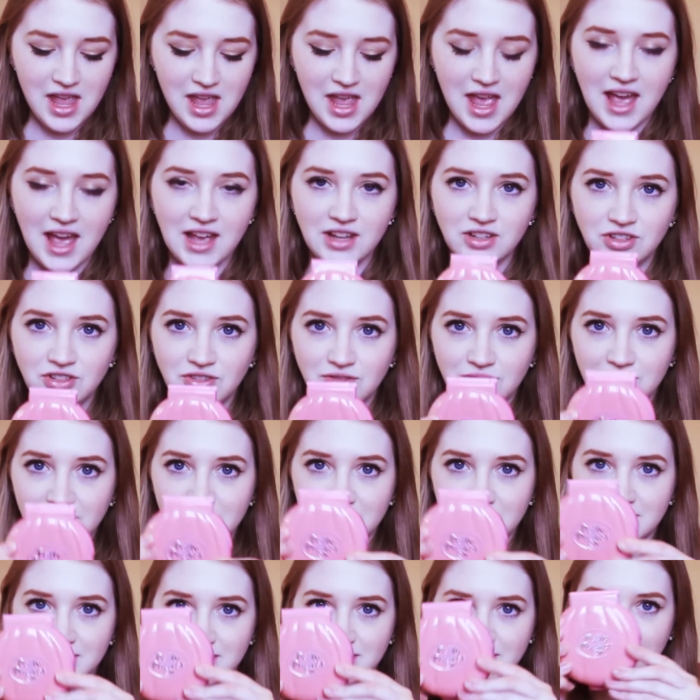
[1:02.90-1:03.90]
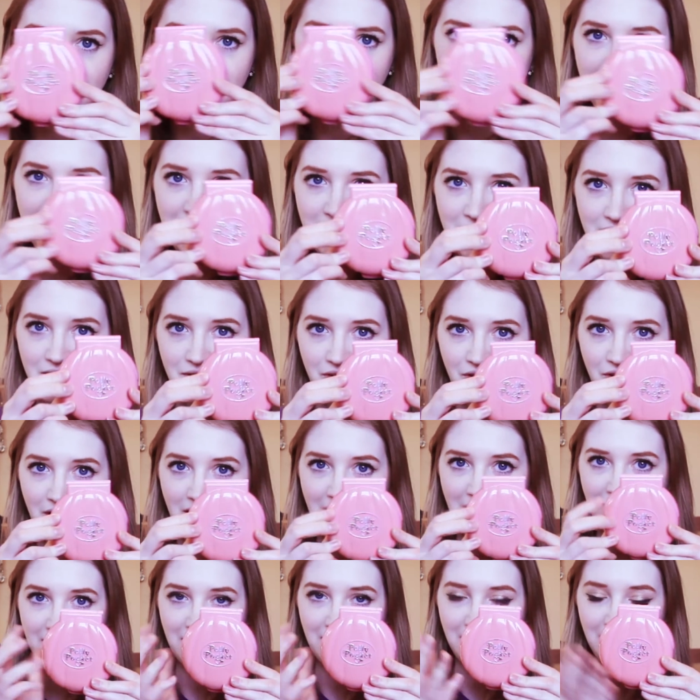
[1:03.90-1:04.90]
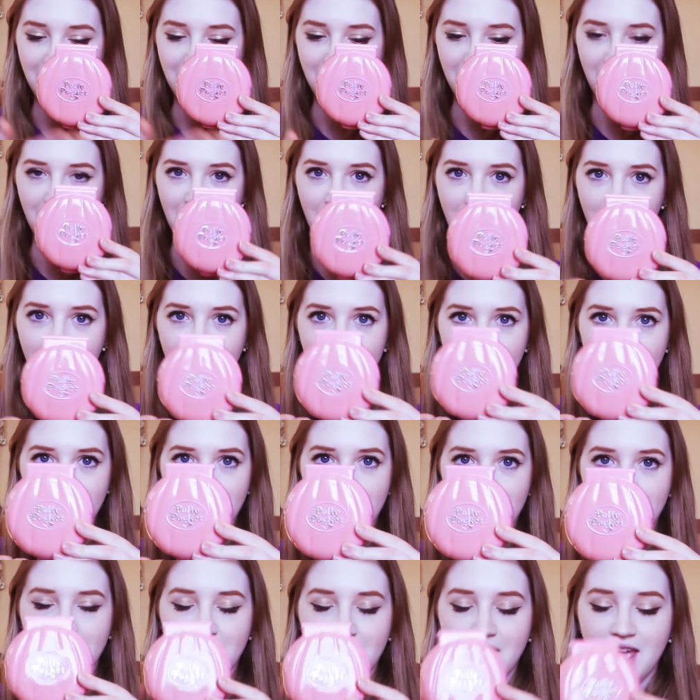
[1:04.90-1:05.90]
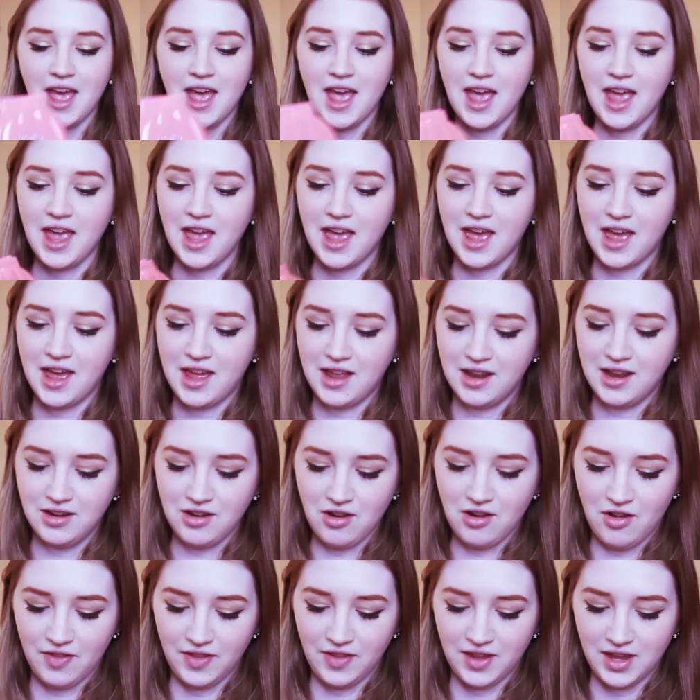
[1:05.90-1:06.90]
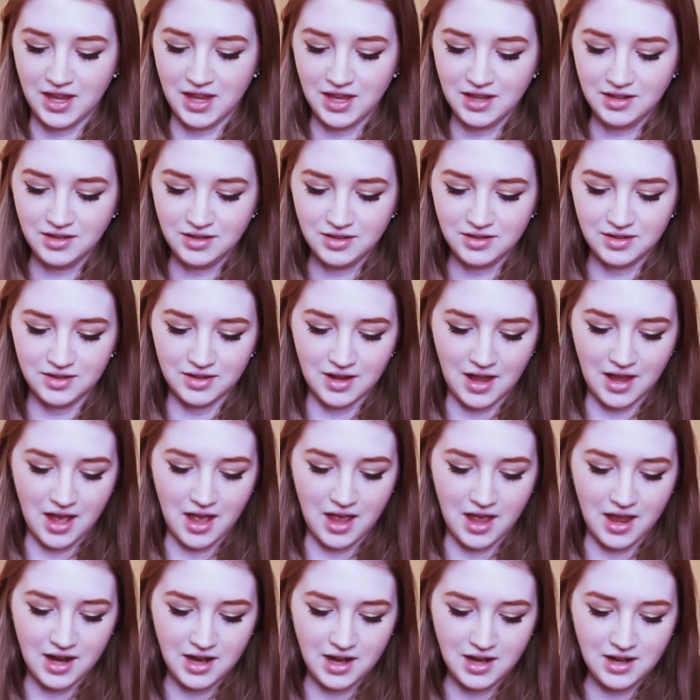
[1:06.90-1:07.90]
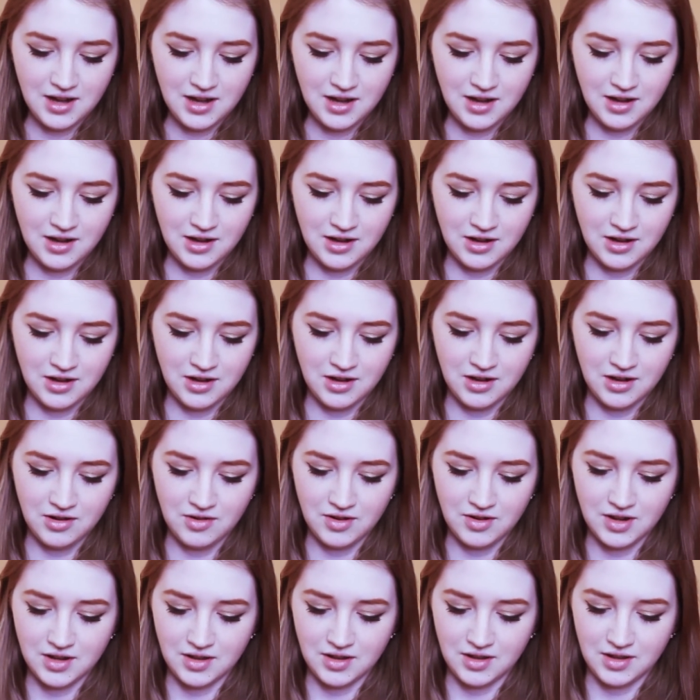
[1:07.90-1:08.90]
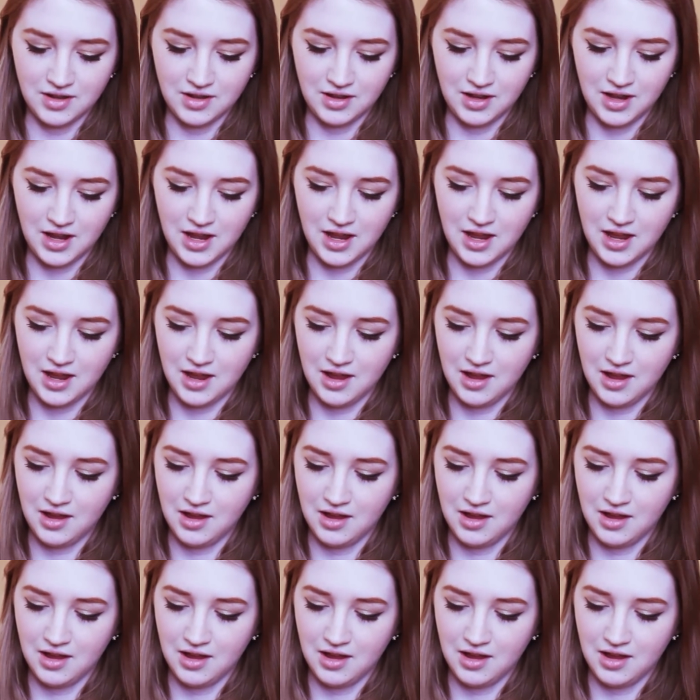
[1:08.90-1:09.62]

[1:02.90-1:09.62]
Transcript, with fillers: as you can see right here, and on the inside you can see